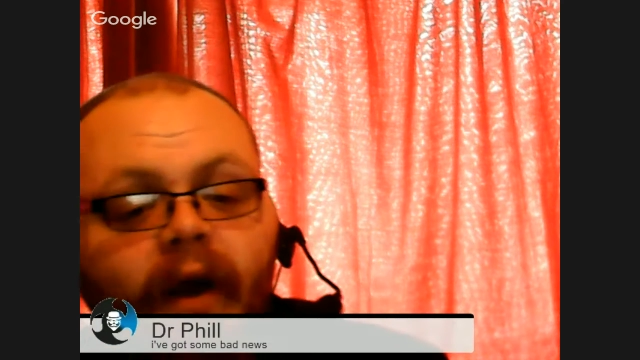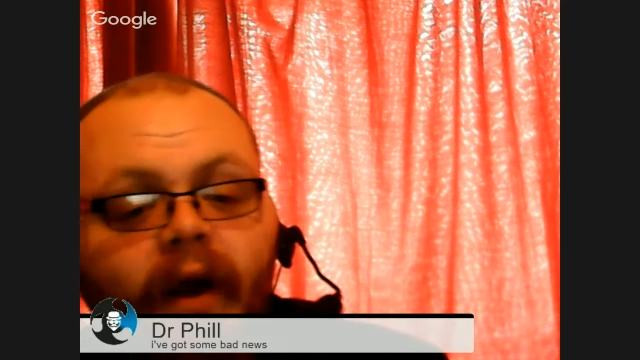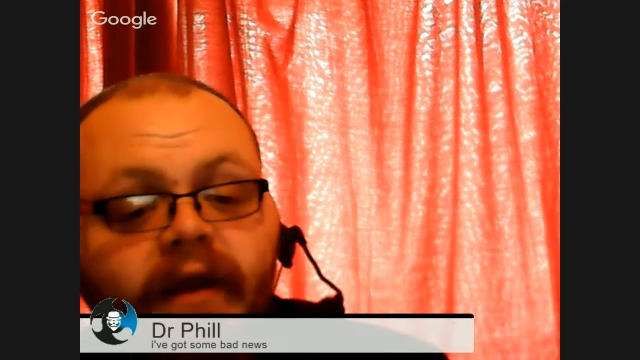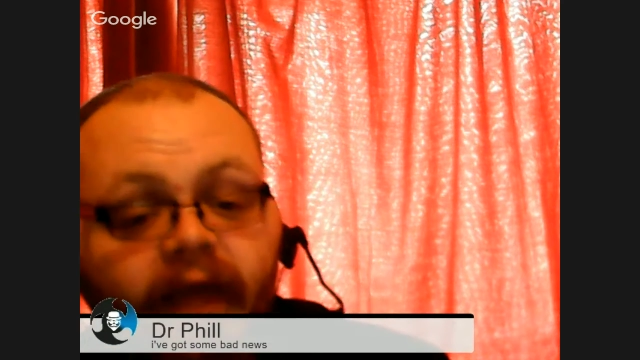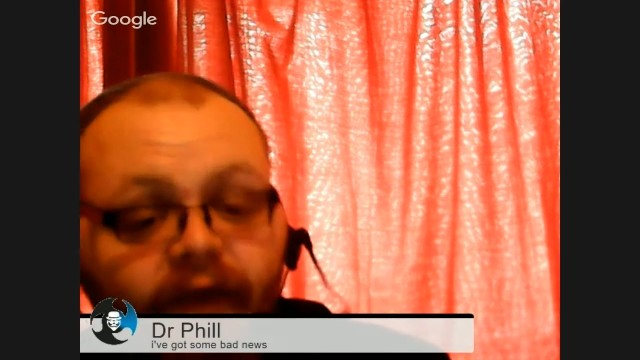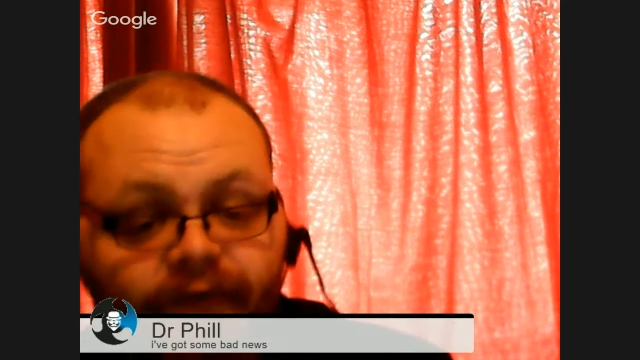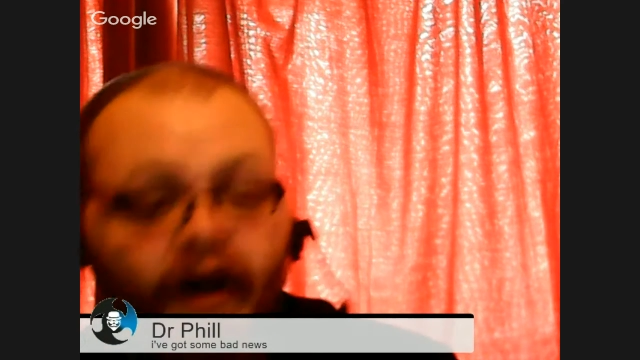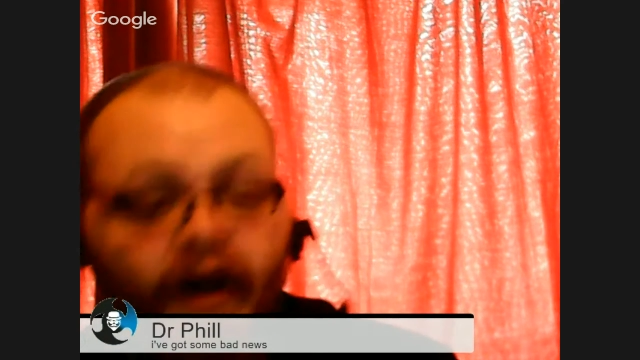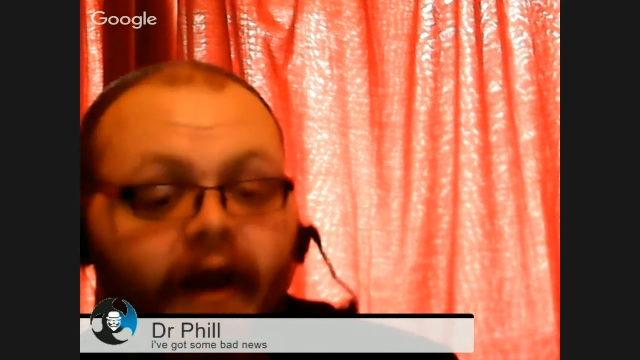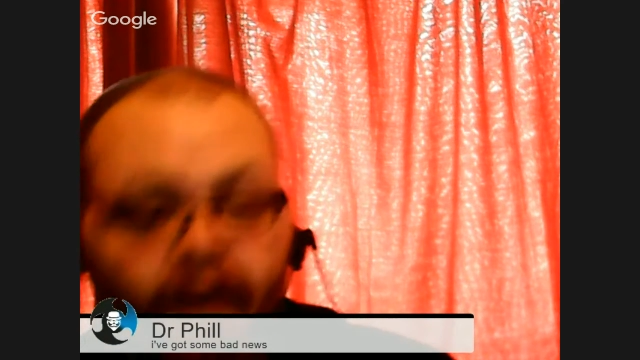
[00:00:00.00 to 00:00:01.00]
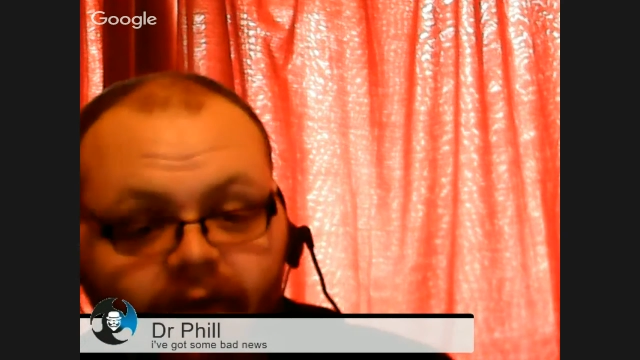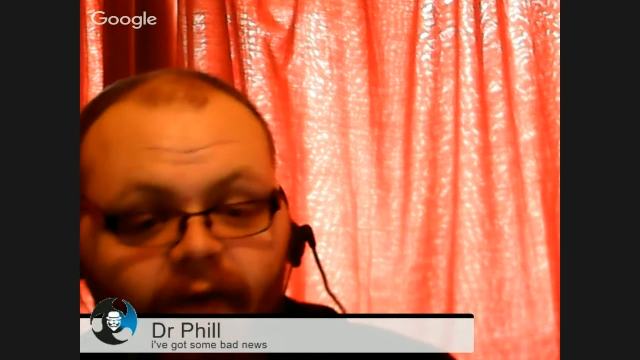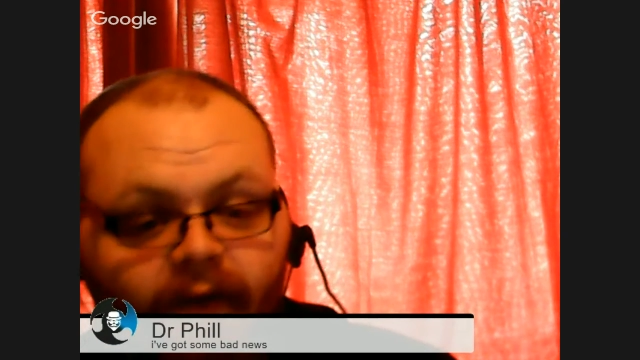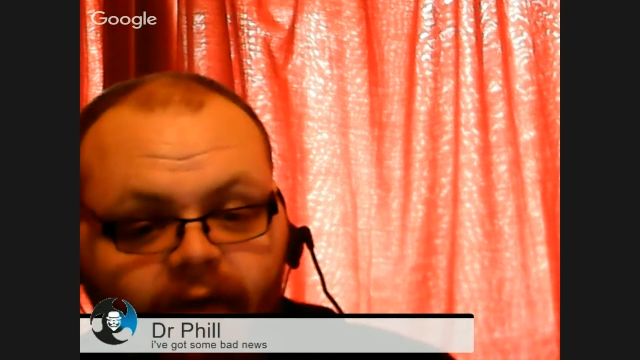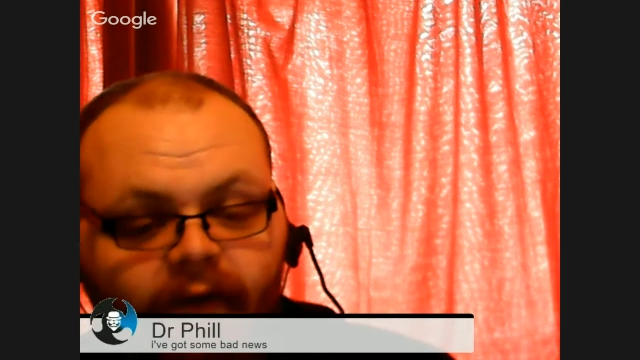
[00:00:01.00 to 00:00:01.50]
KIXEYE.
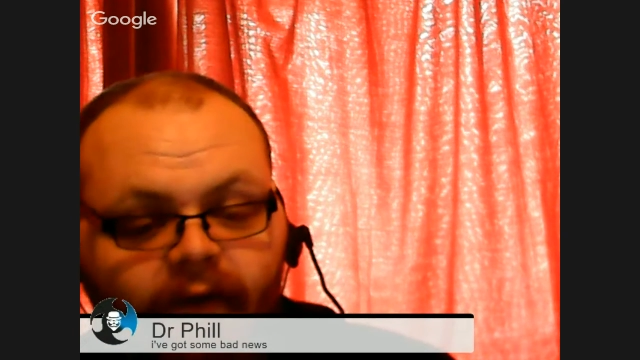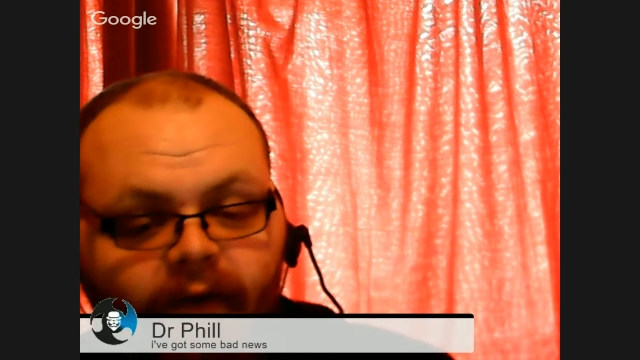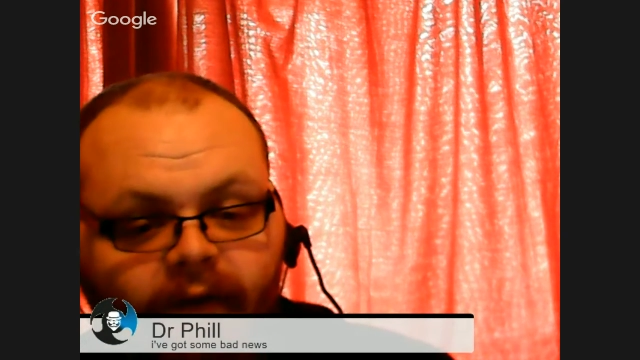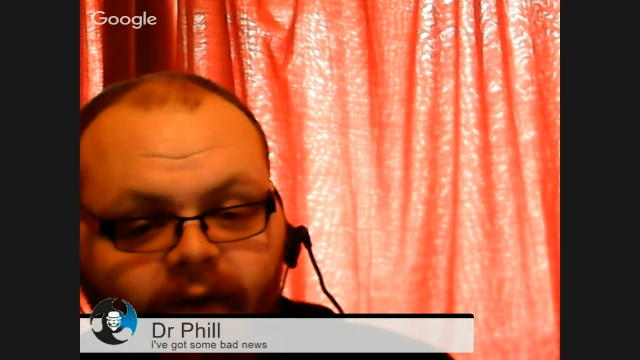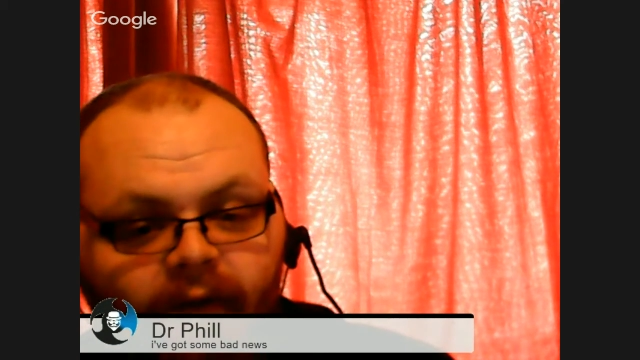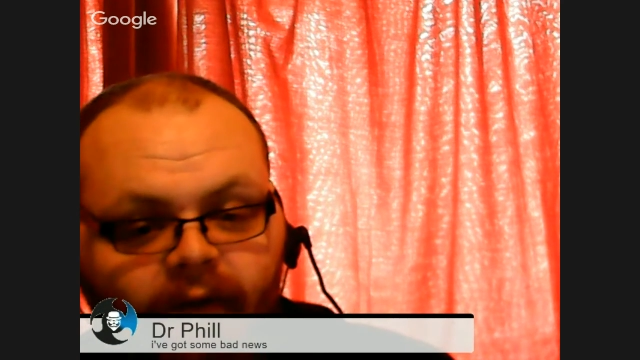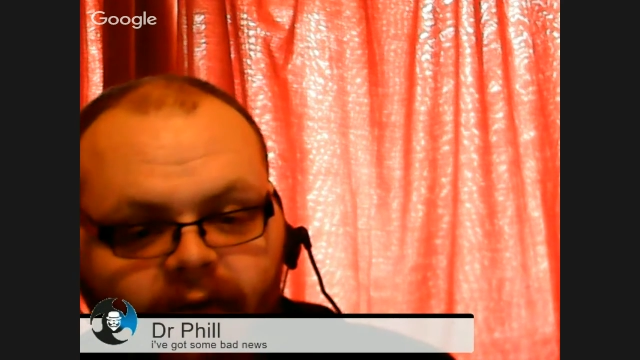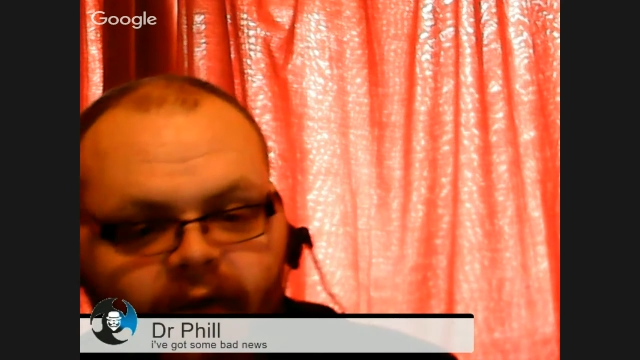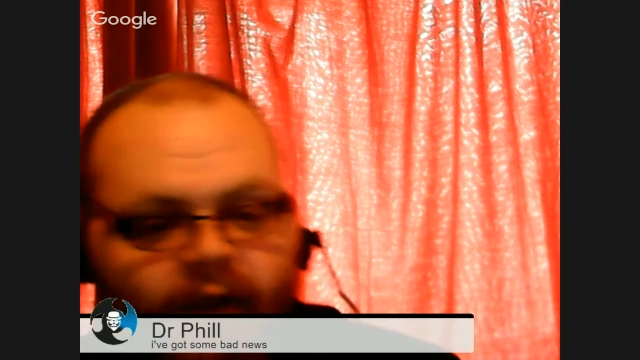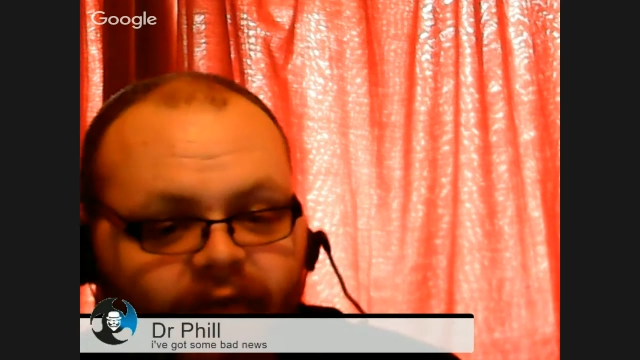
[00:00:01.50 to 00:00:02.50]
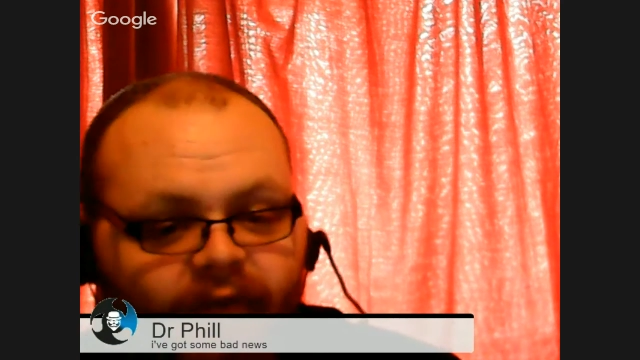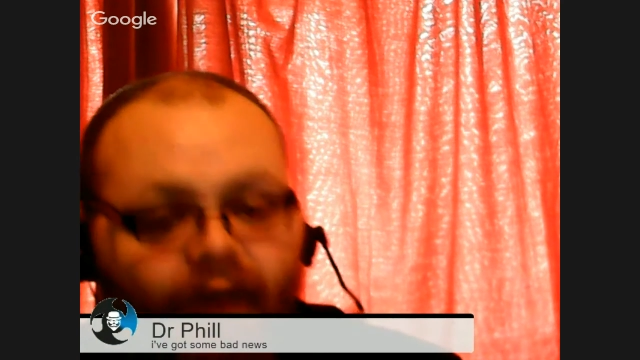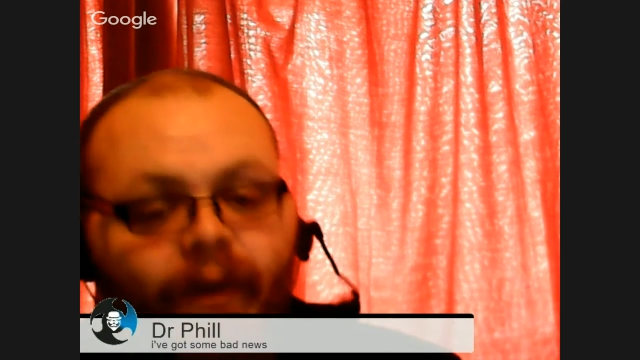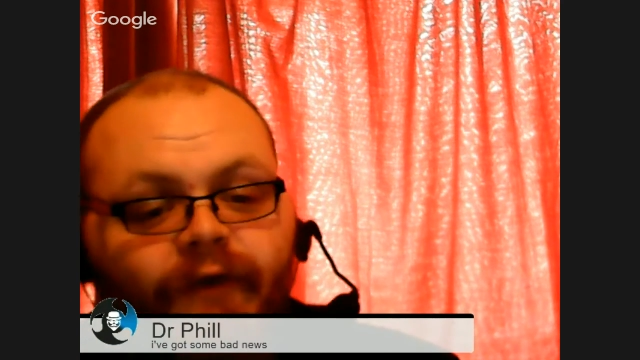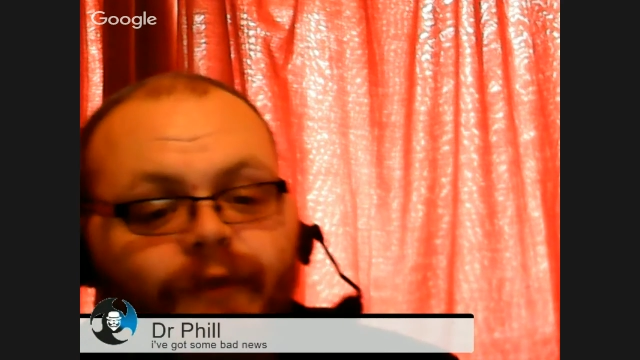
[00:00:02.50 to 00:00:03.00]
And they
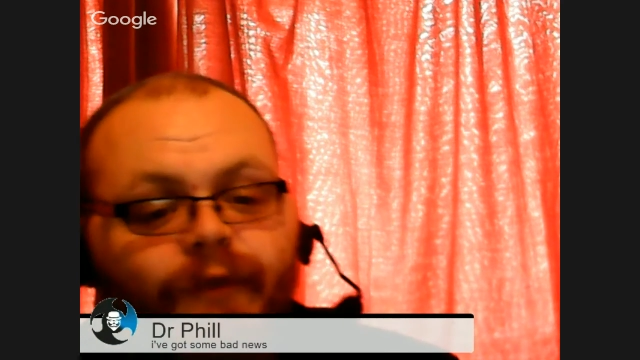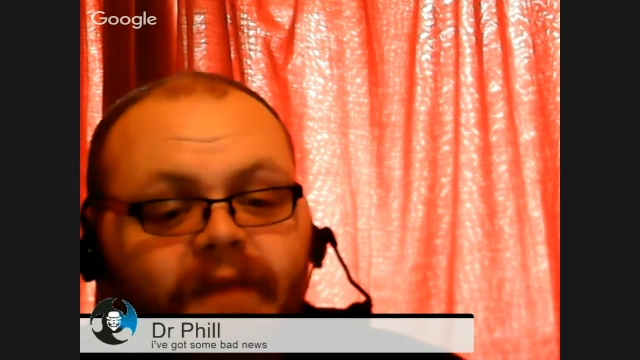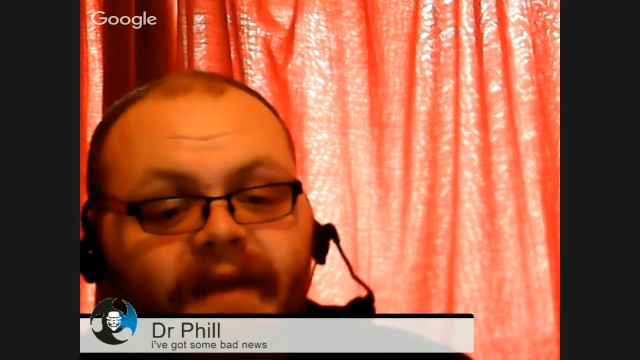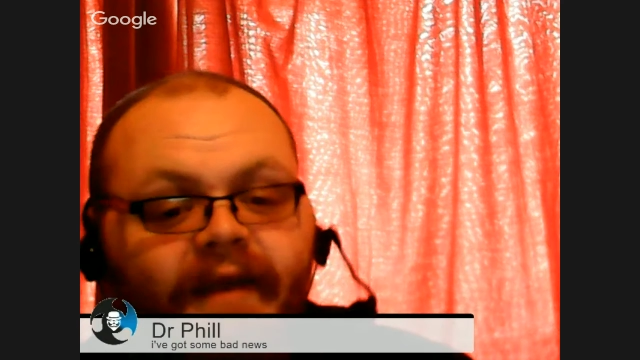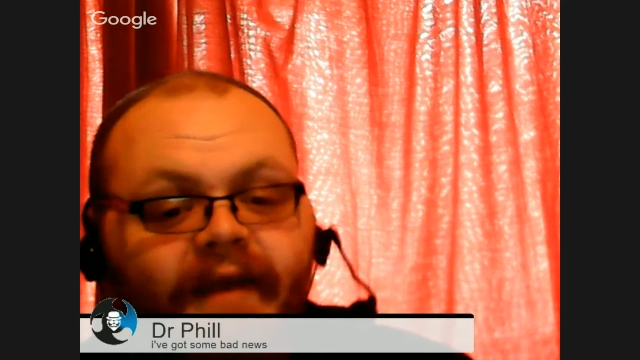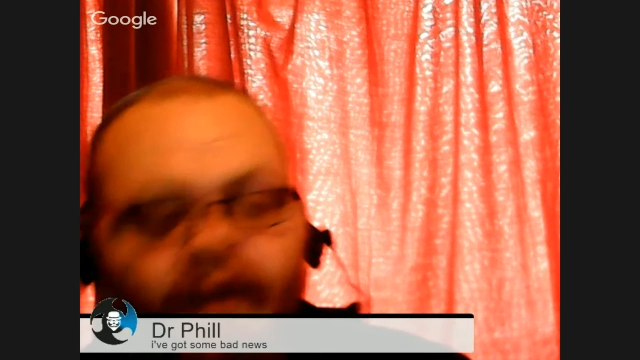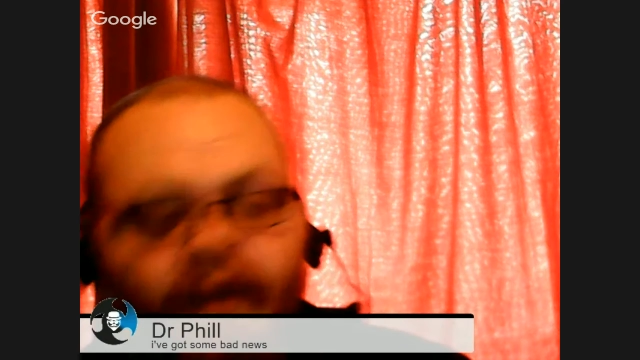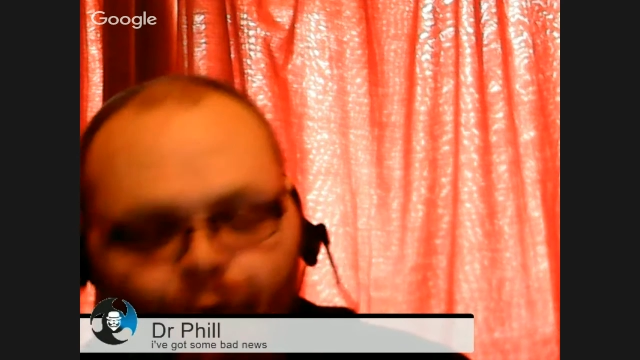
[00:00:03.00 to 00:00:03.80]
went to a meeting to